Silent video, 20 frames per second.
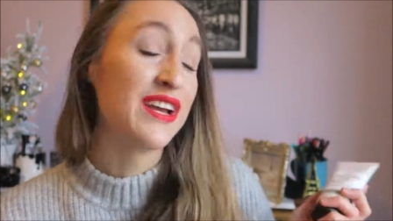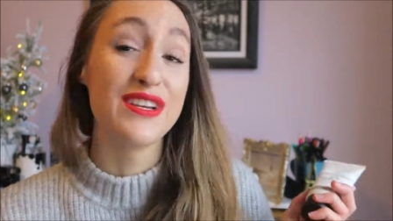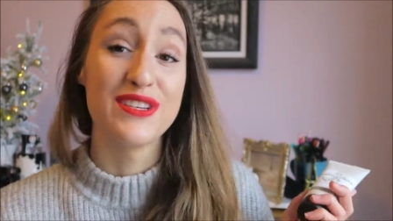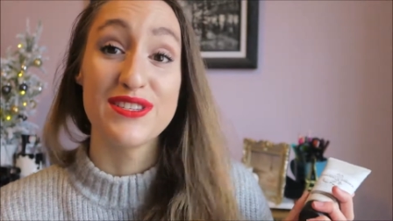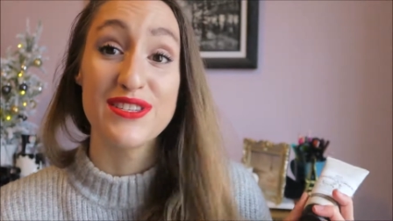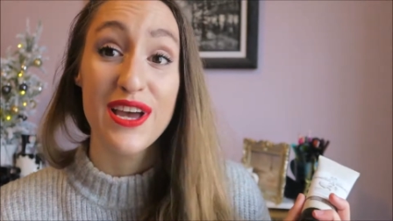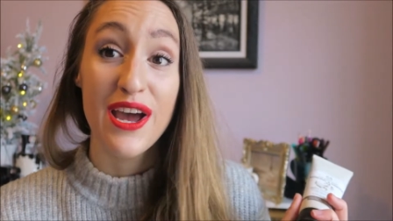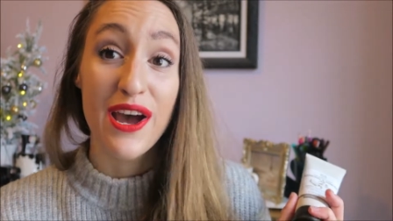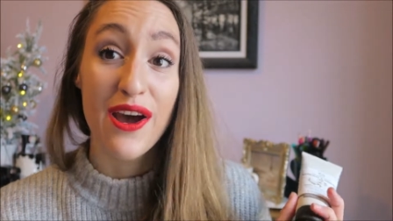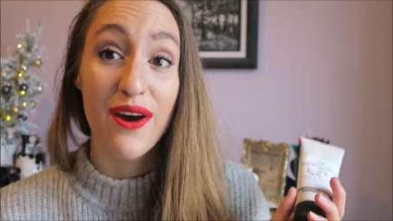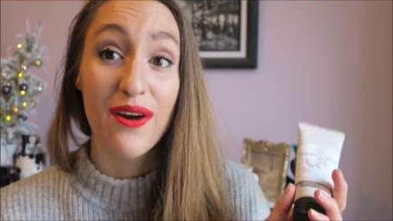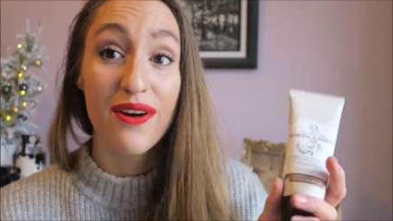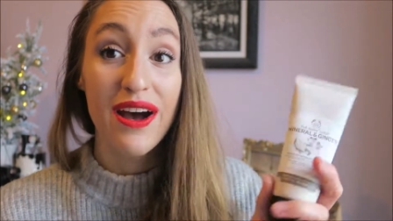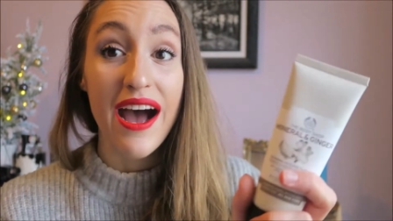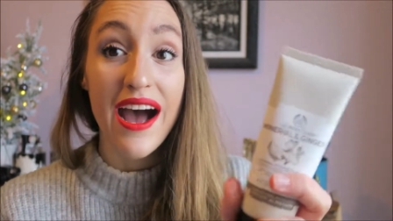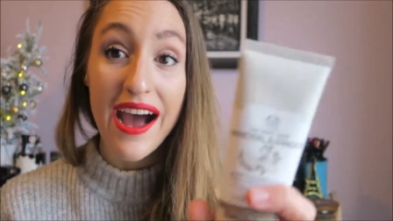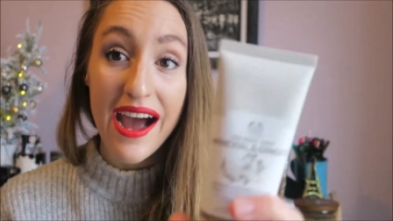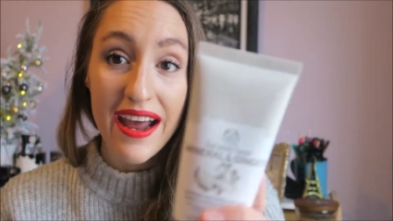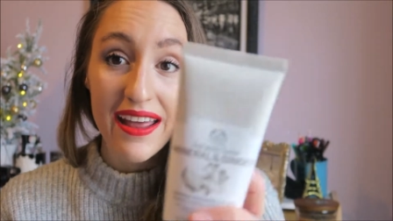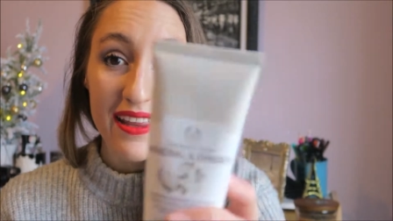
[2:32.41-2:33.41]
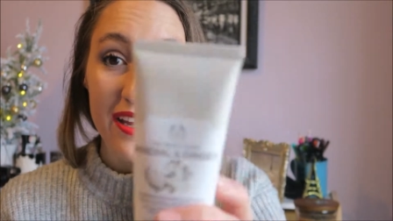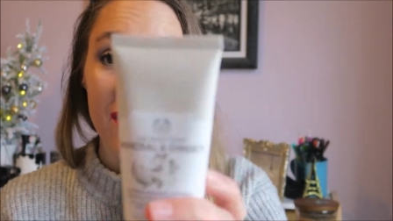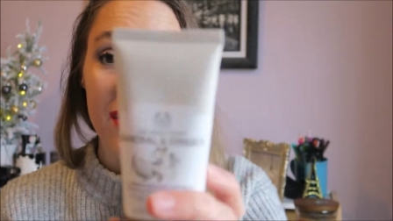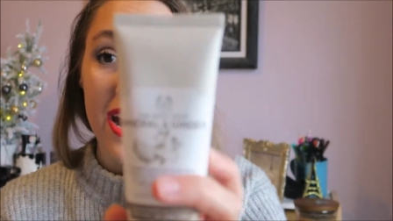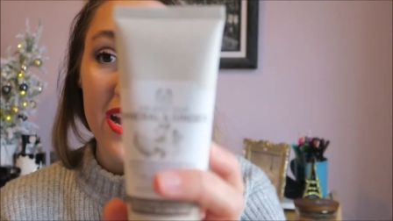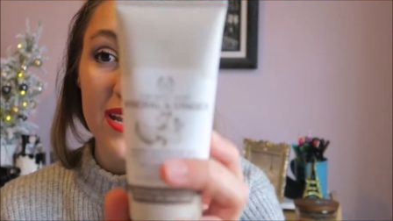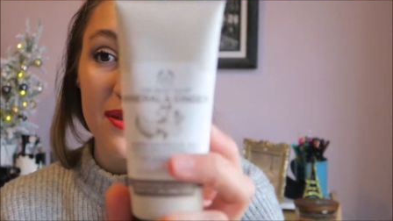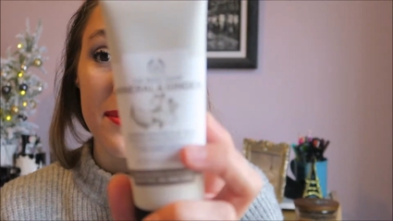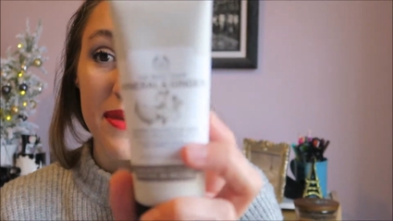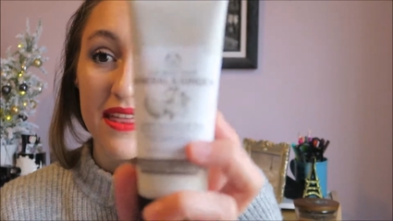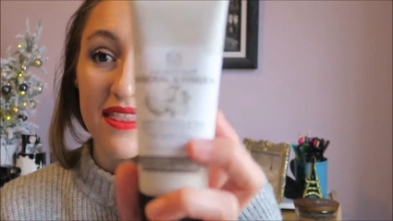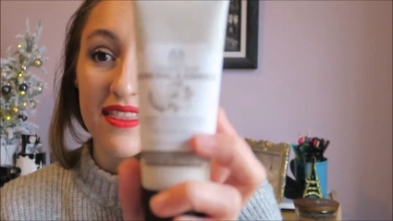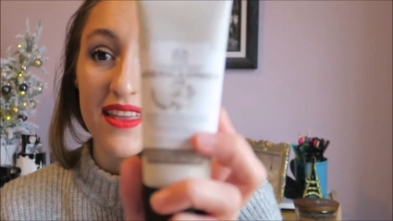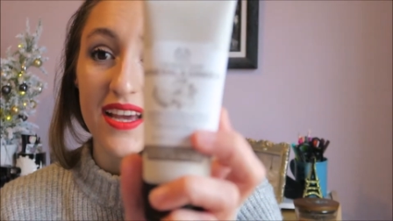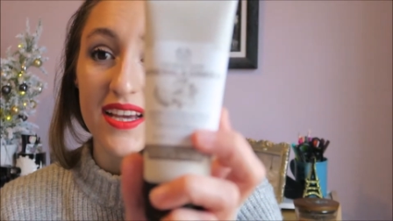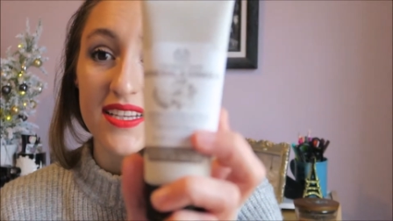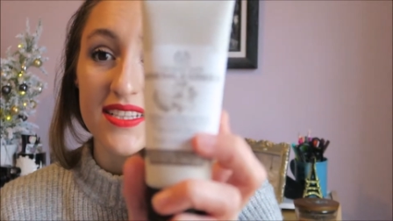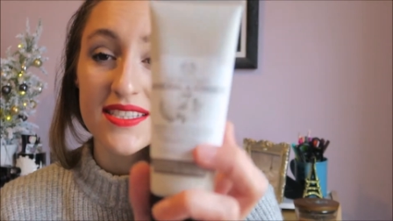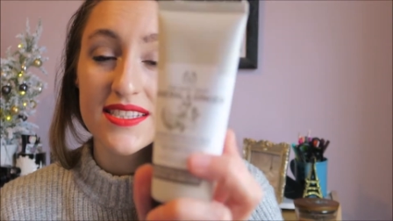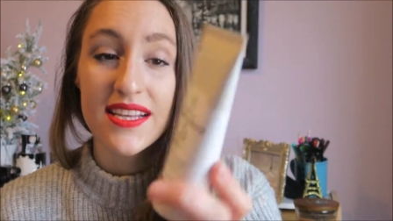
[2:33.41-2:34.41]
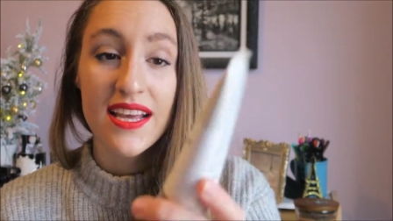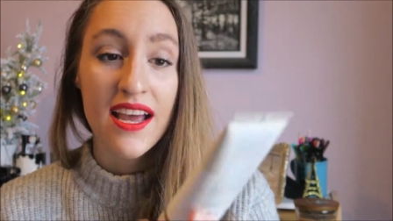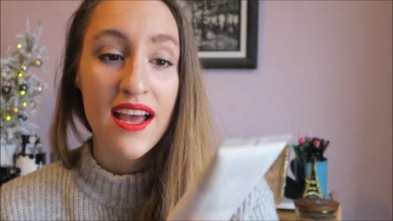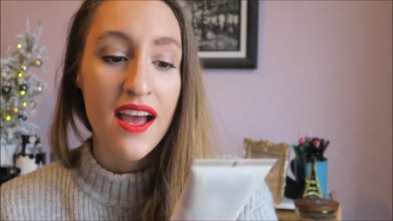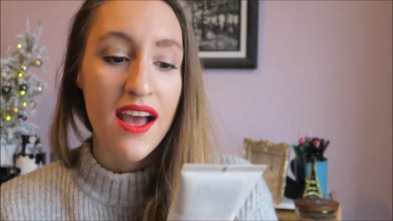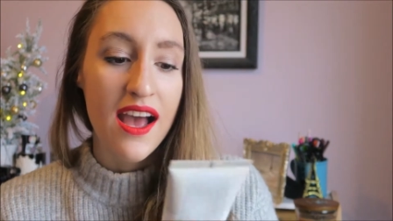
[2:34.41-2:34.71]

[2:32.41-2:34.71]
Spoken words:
So, highly recommend this.